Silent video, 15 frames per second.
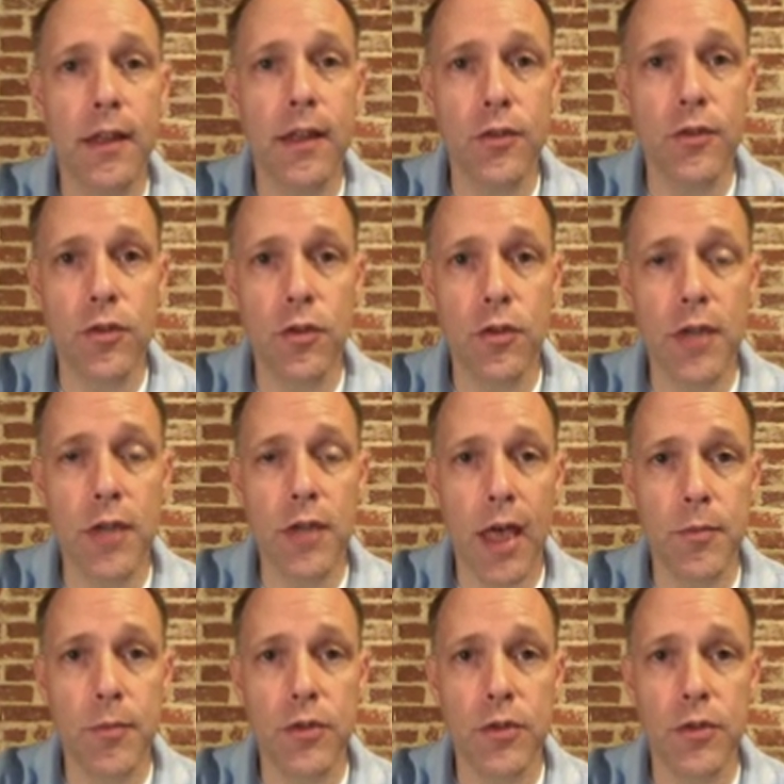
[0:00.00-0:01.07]
is 2
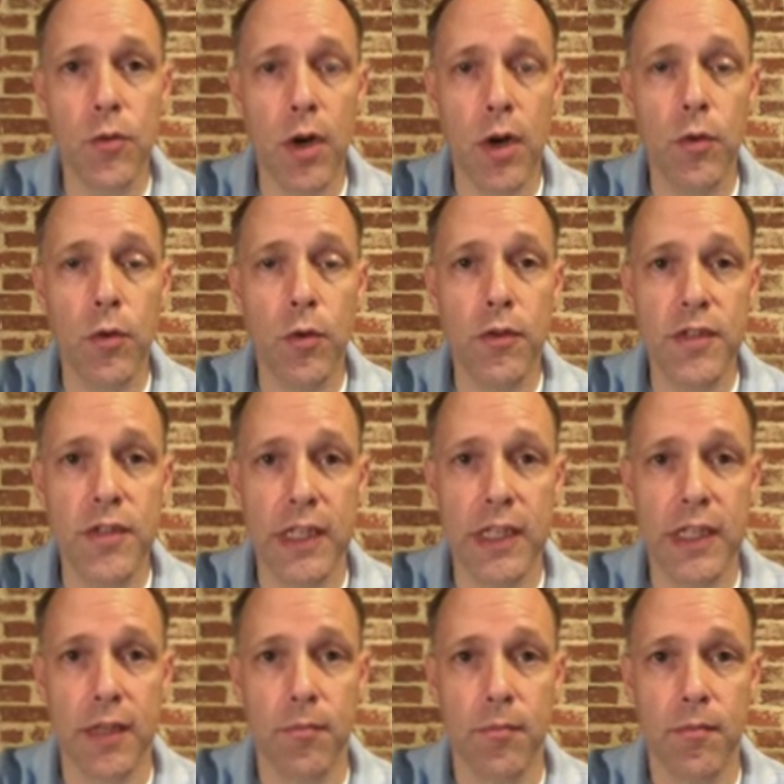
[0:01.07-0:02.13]
times the square root of
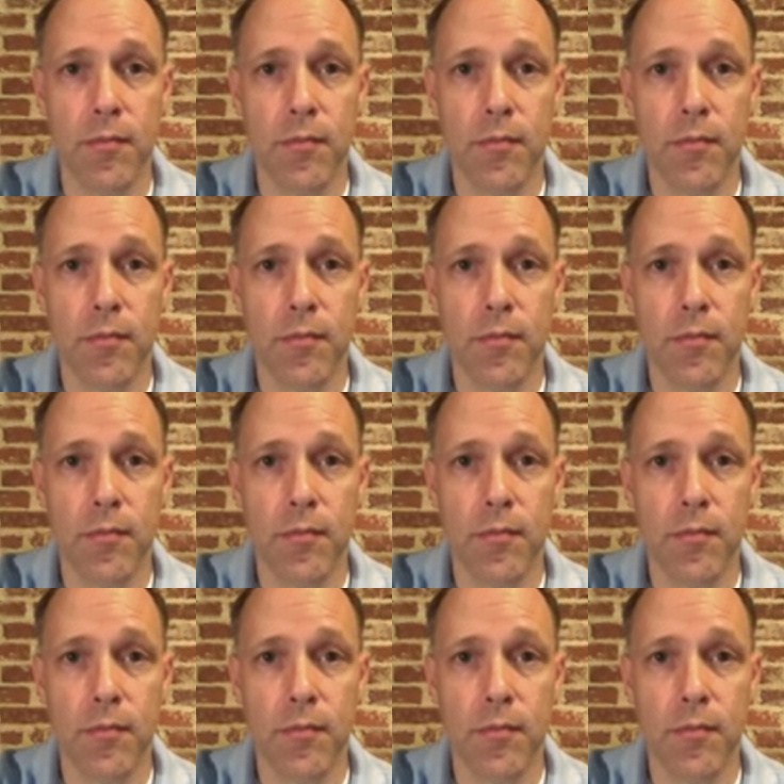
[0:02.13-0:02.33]
10.